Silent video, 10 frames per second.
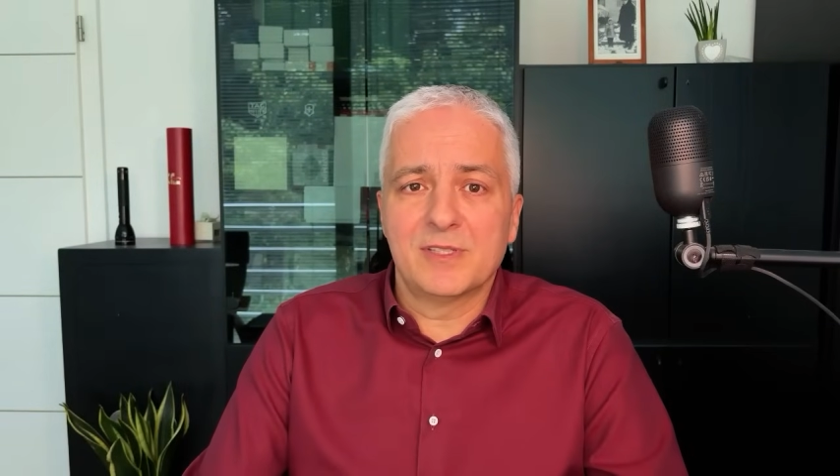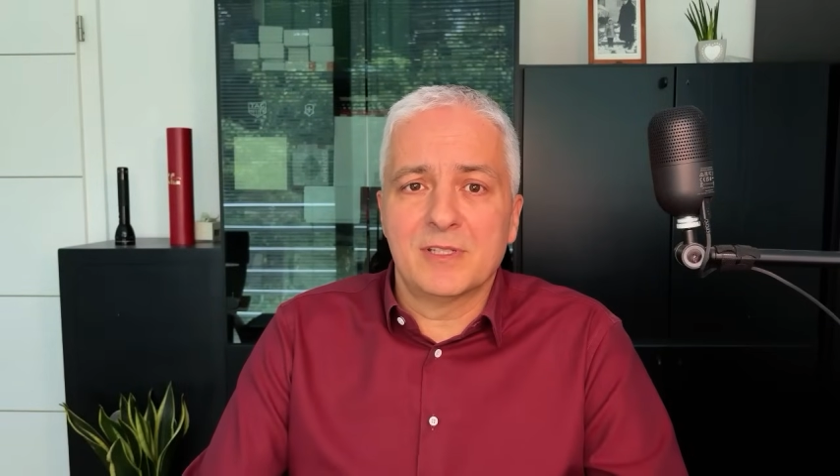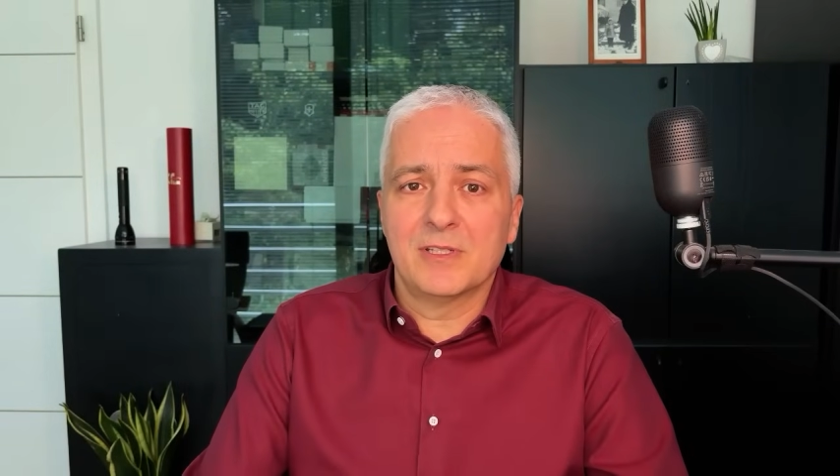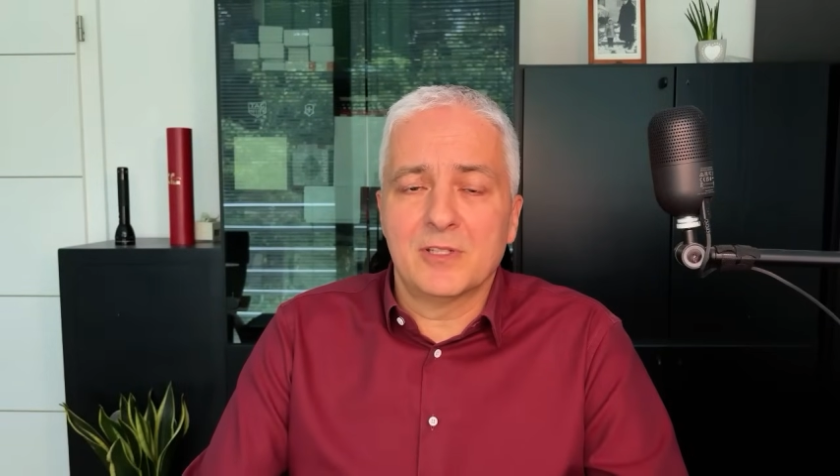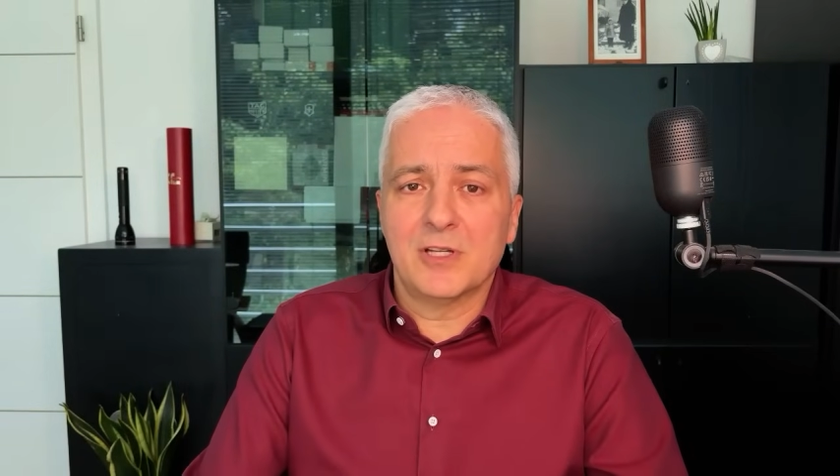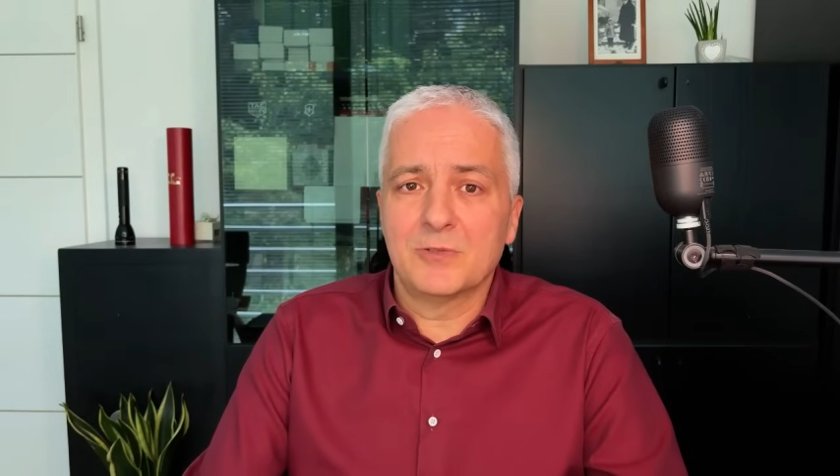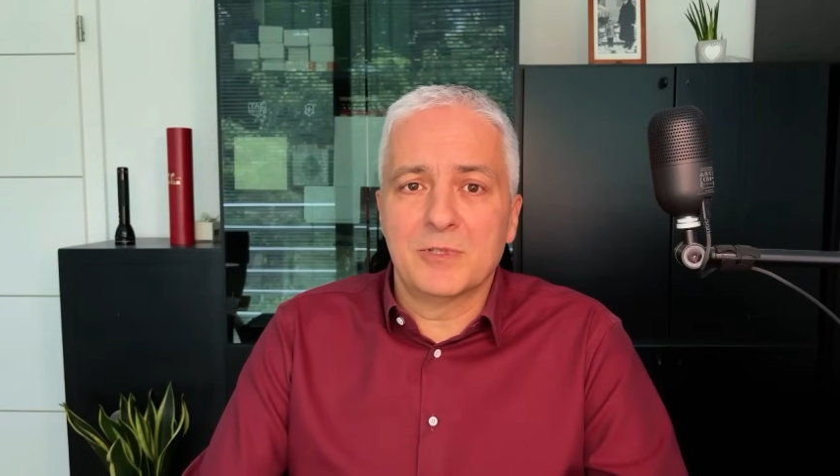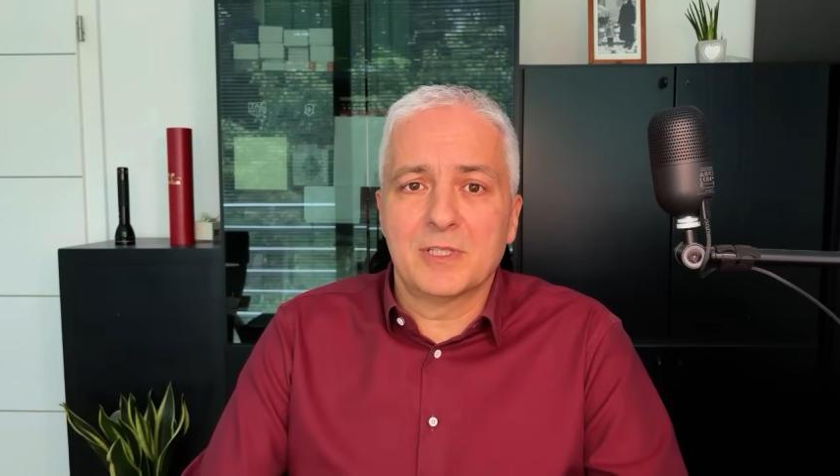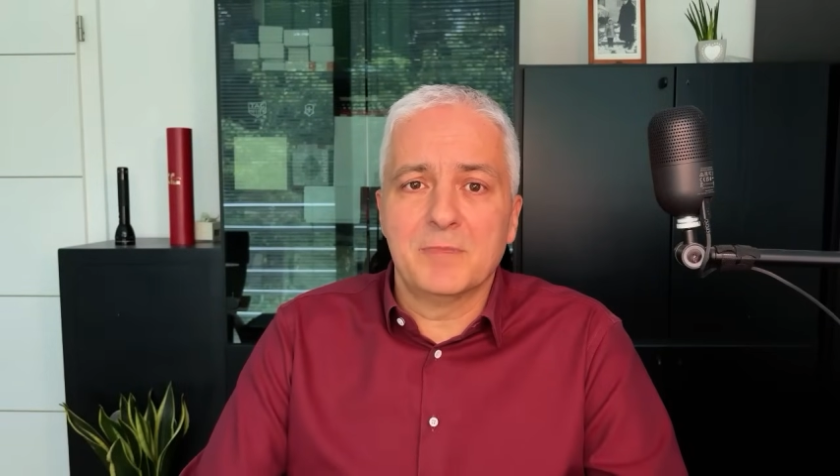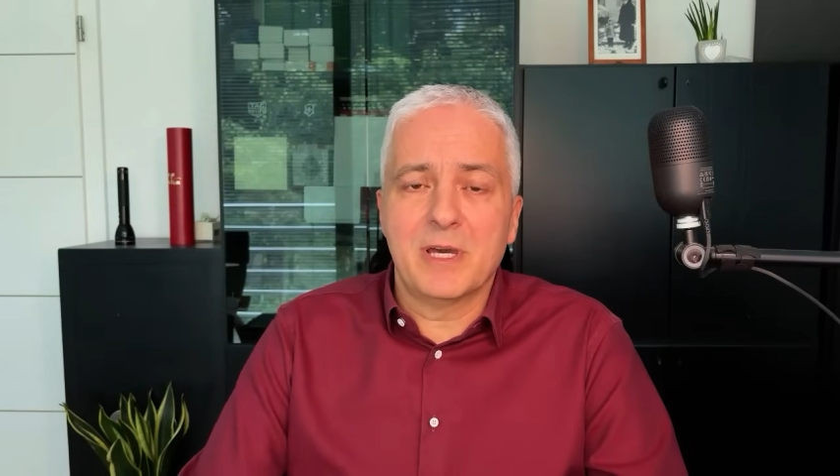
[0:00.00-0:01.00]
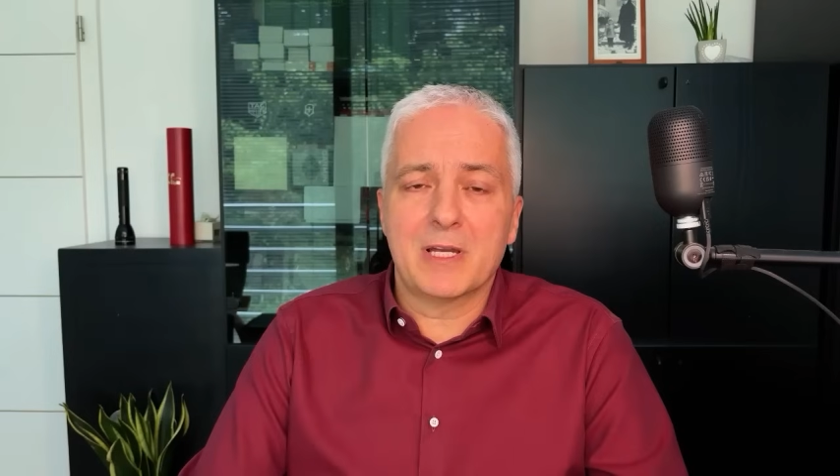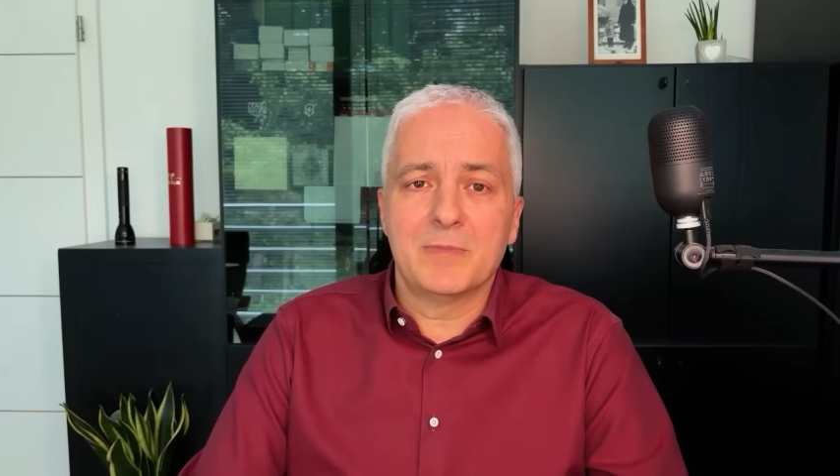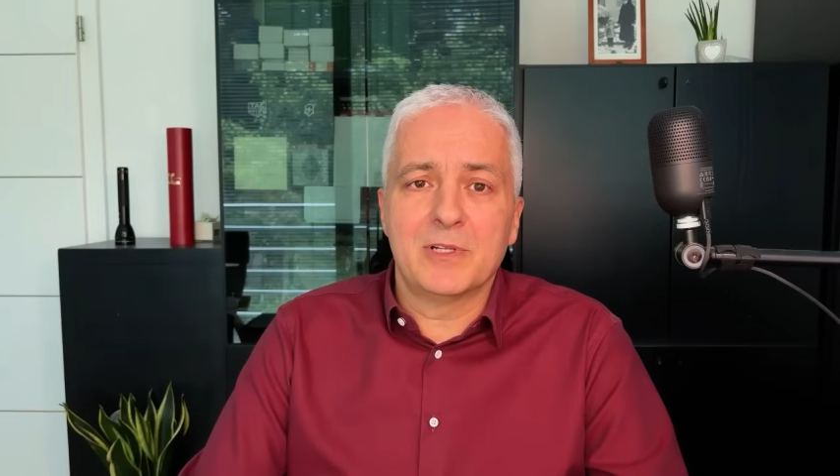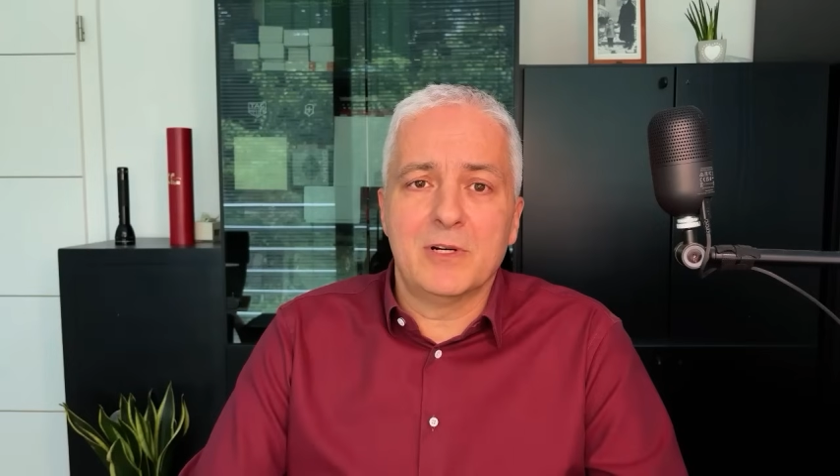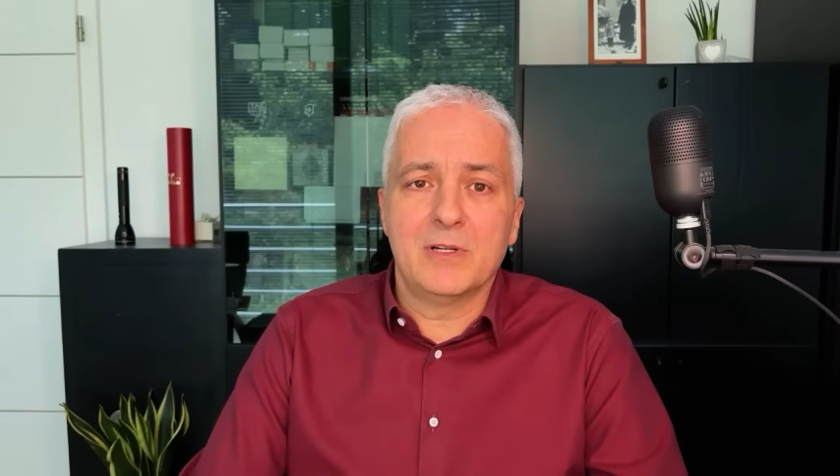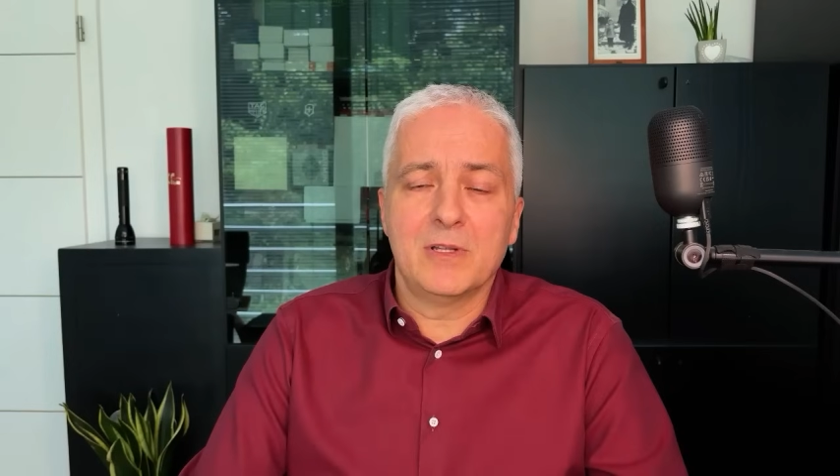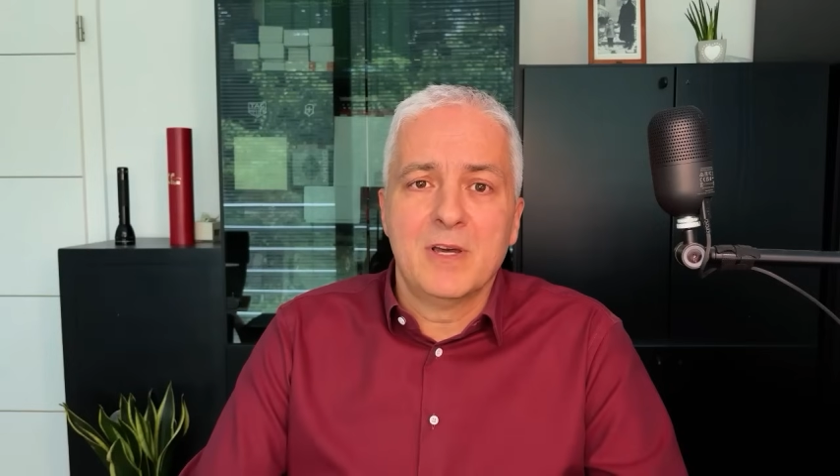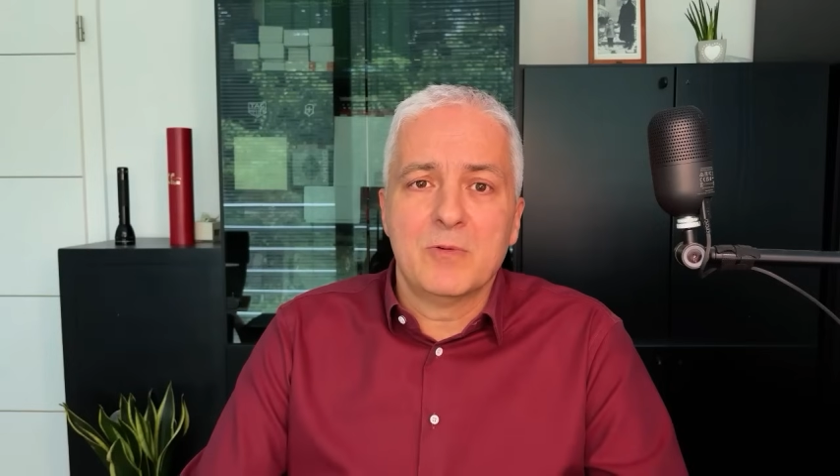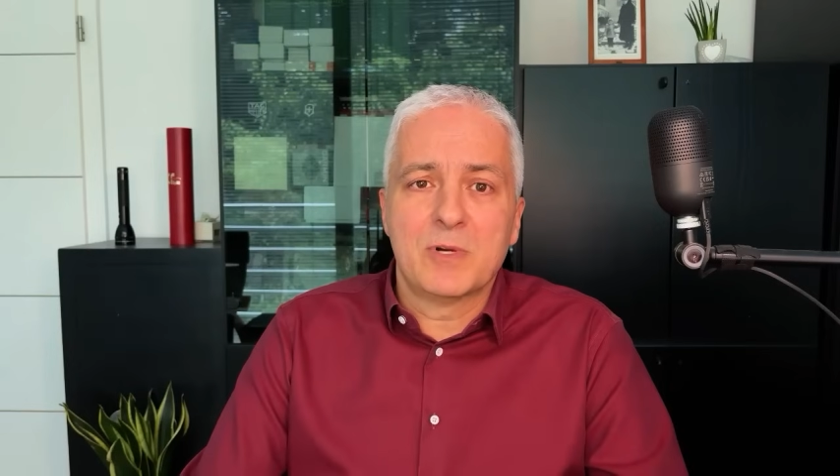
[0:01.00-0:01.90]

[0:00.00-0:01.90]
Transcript: and not doing the backup at all,